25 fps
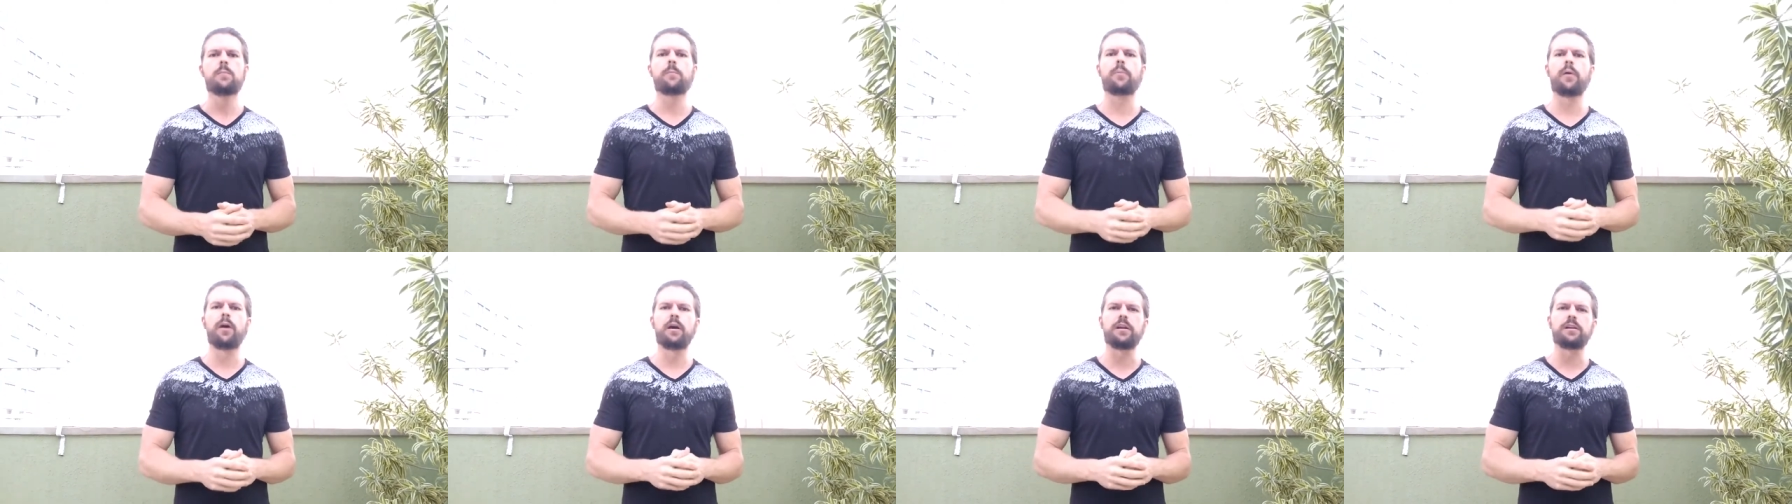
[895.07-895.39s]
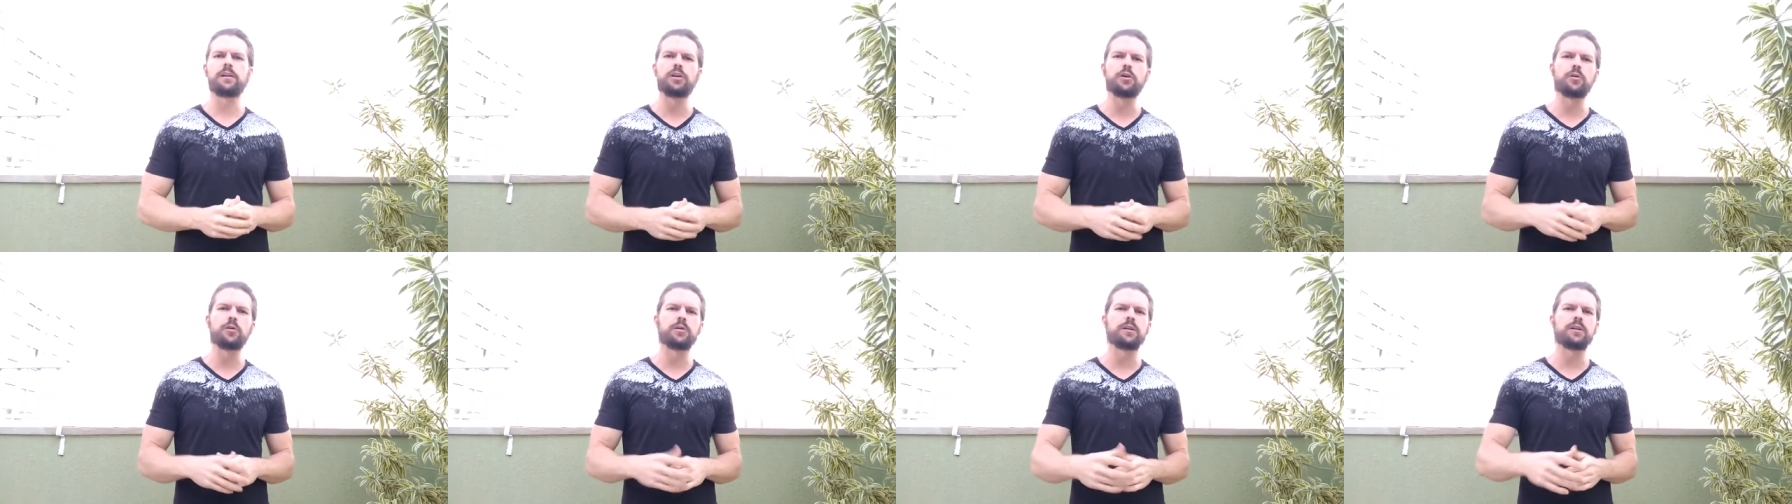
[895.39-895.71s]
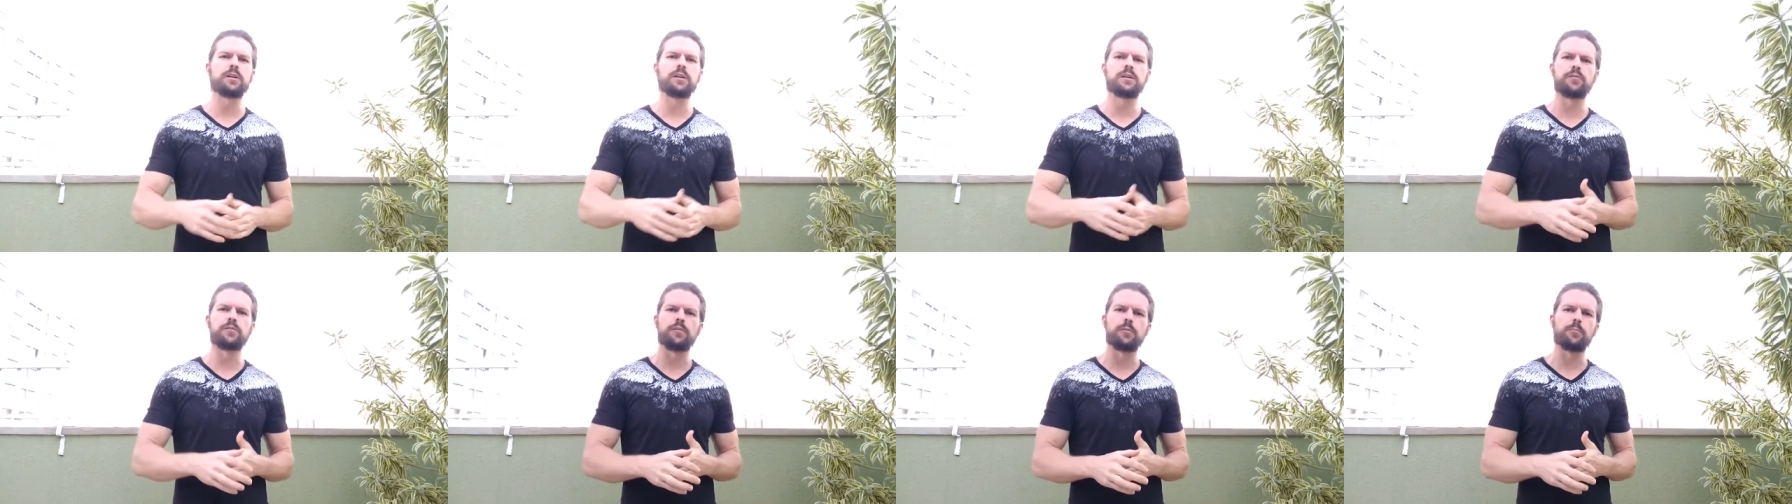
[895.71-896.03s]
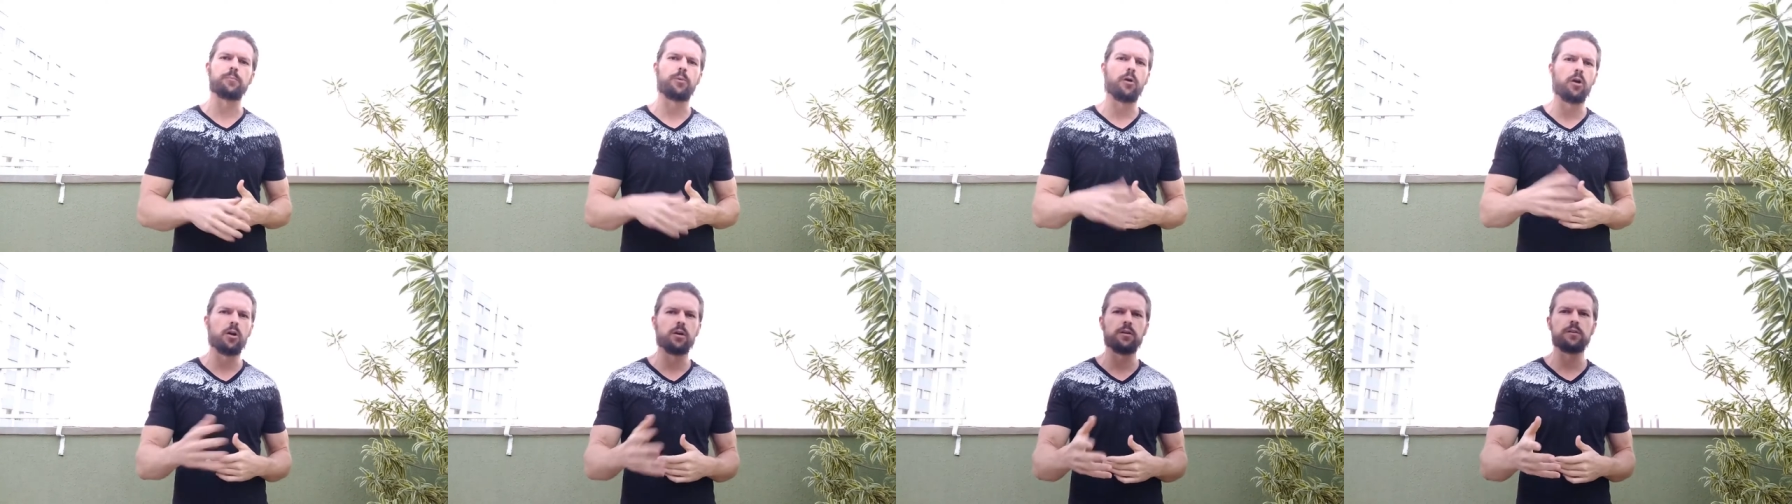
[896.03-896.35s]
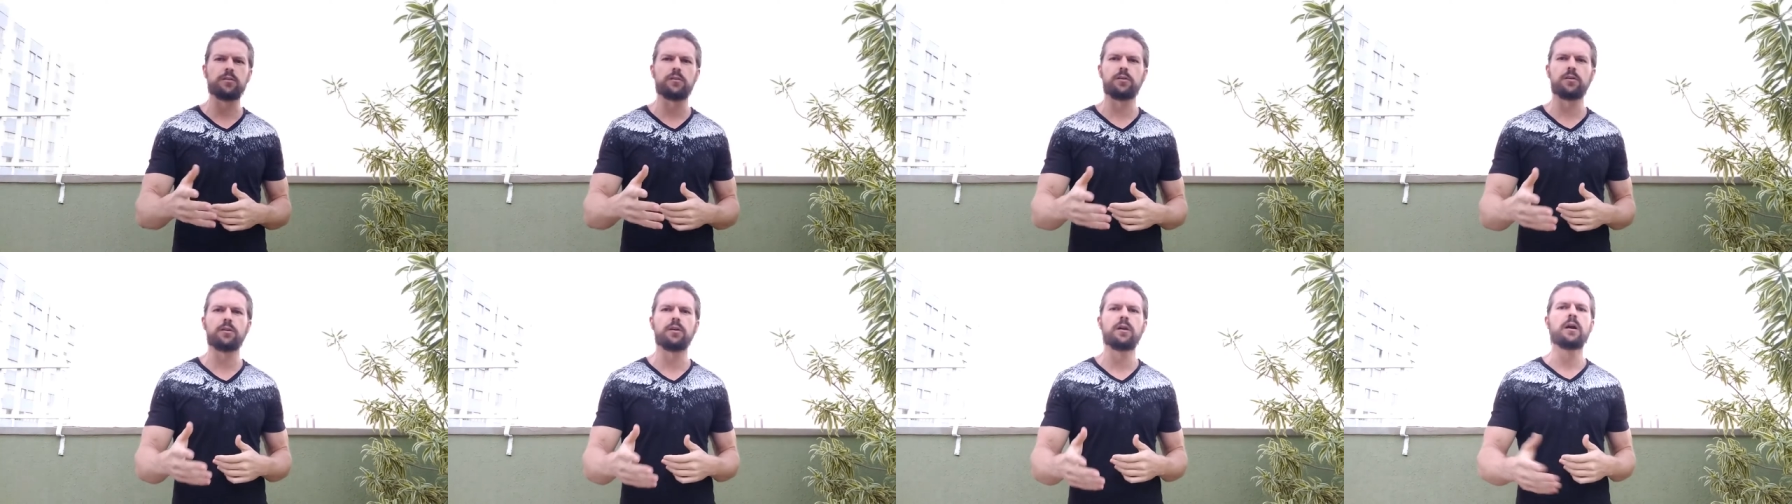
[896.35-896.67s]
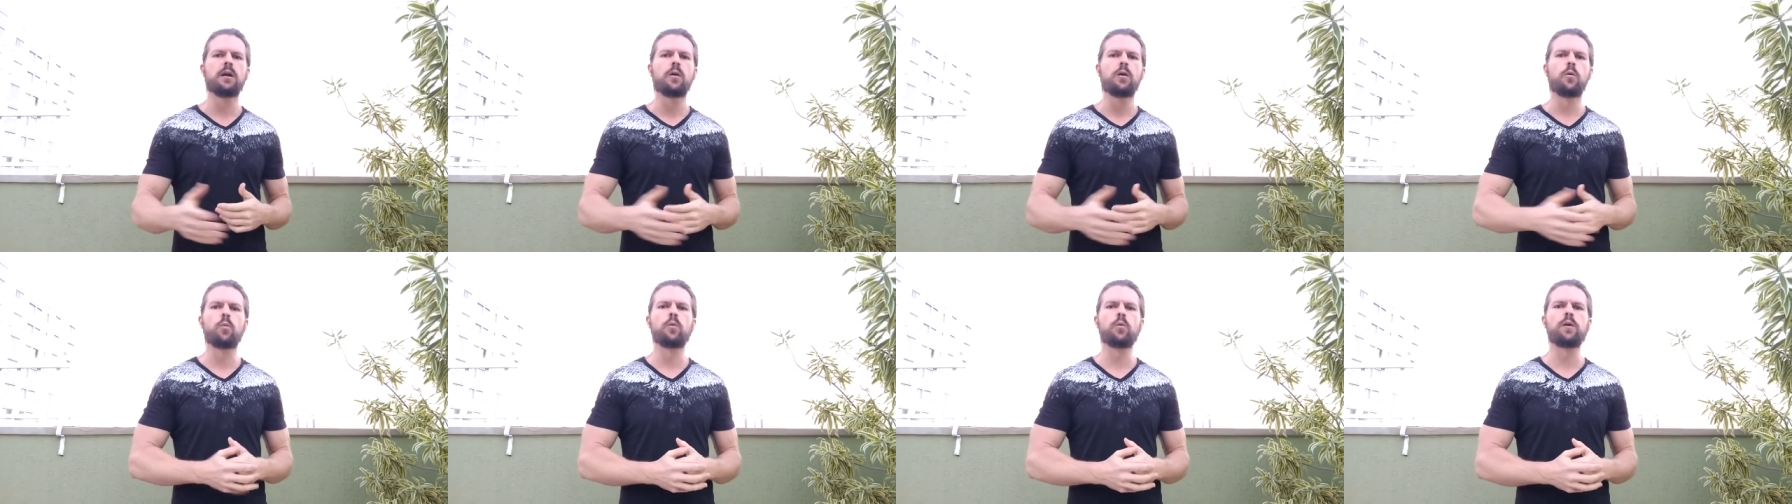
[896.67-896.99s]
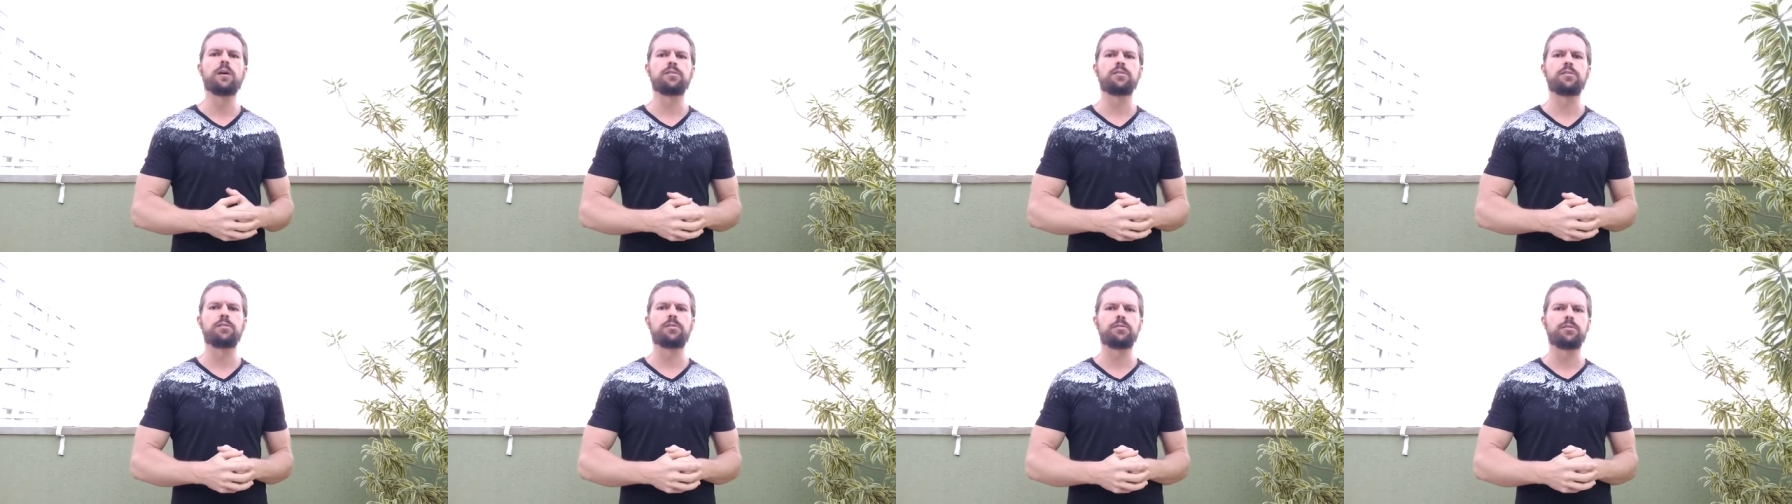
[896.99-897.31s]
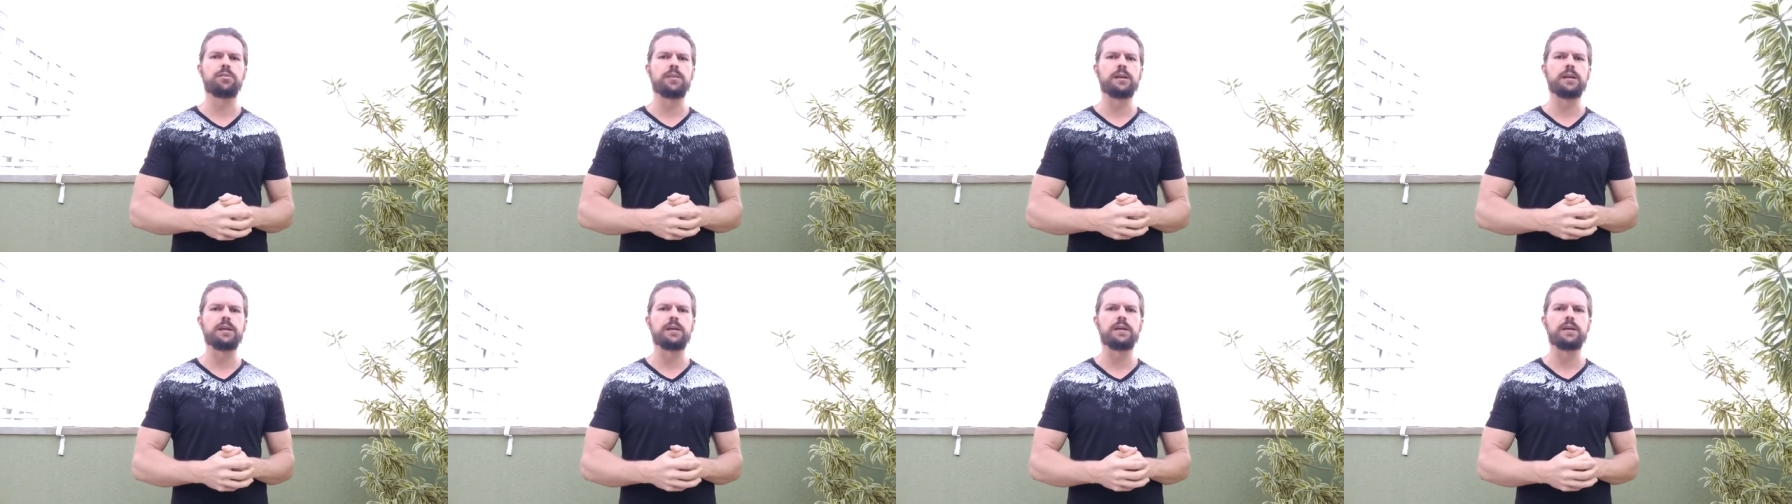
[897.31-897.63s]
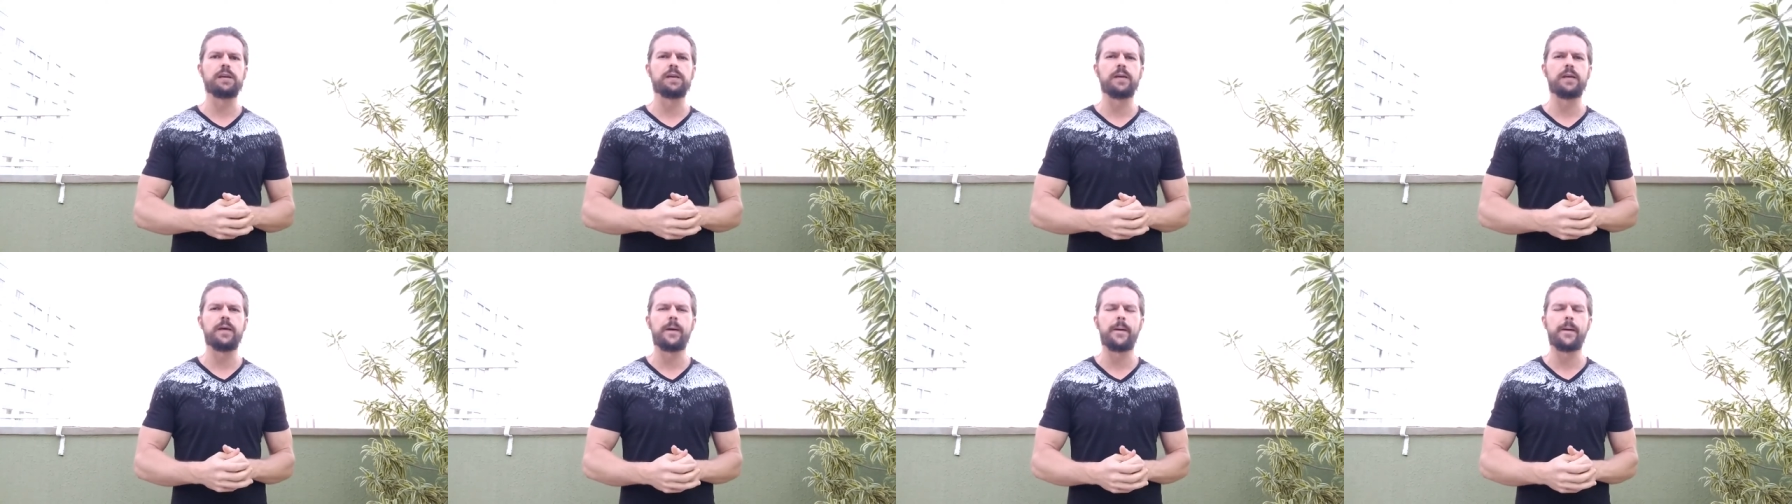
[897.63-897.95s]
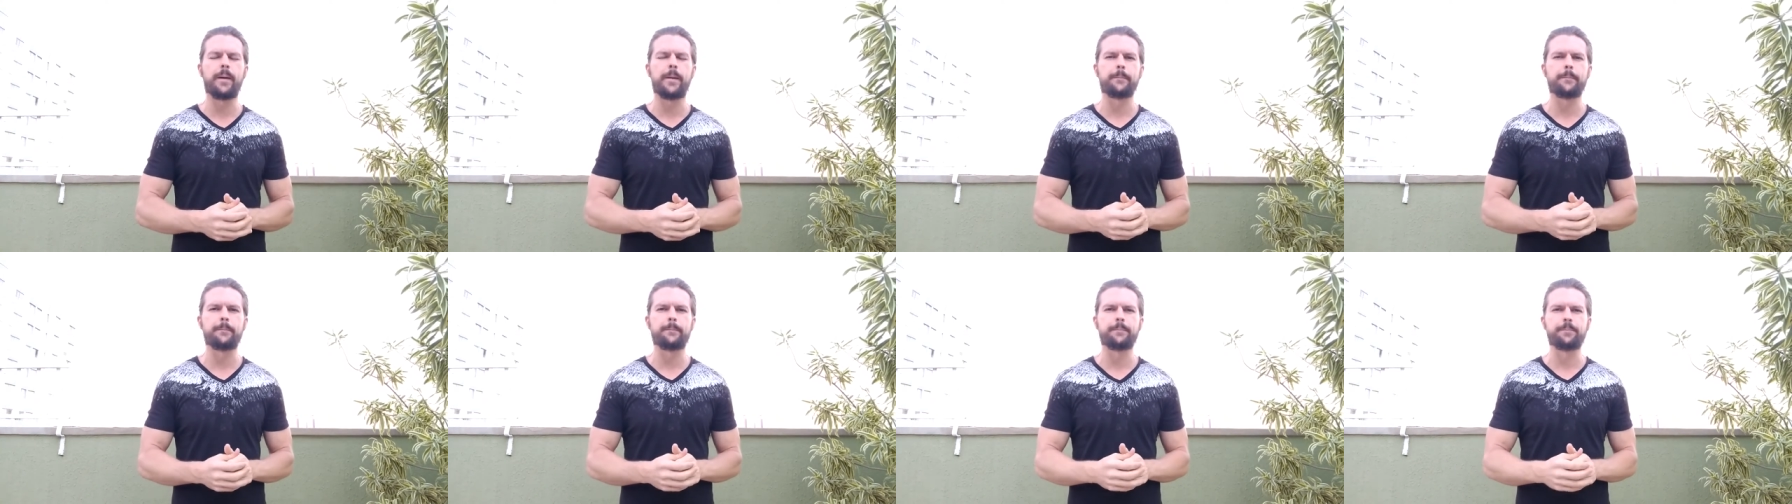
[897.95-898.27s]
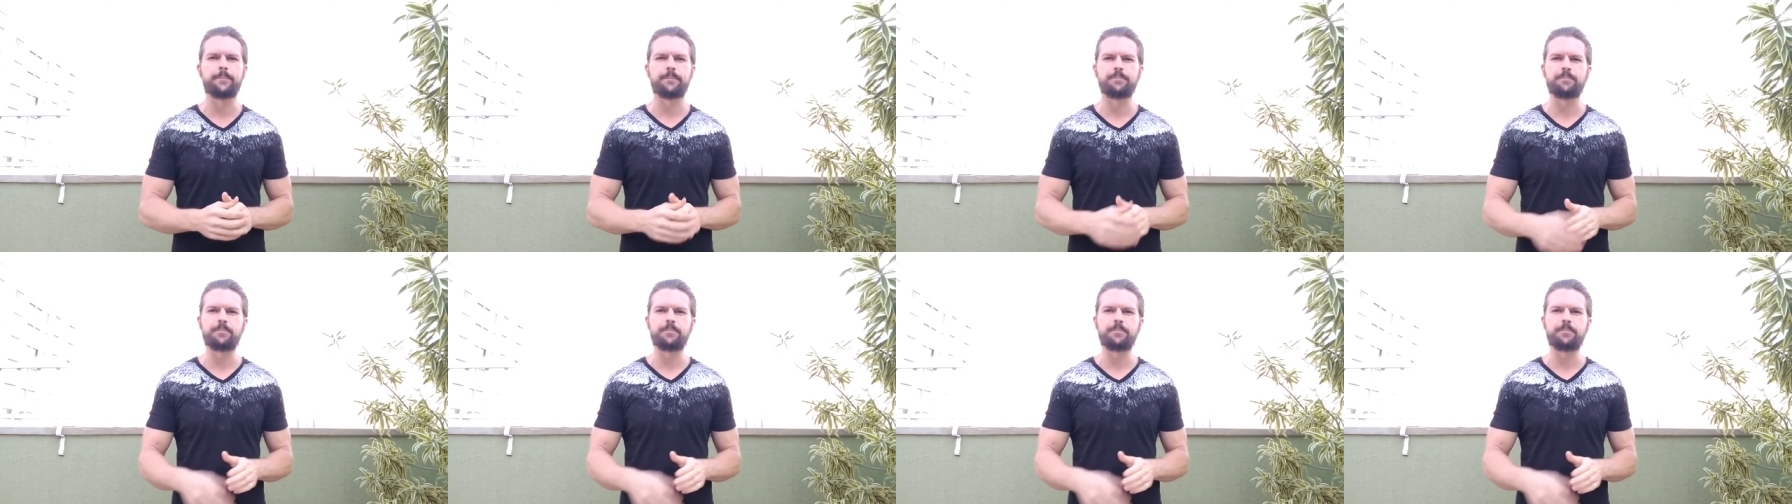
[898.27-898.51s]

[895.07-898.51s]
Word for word: but you could even partner with the um,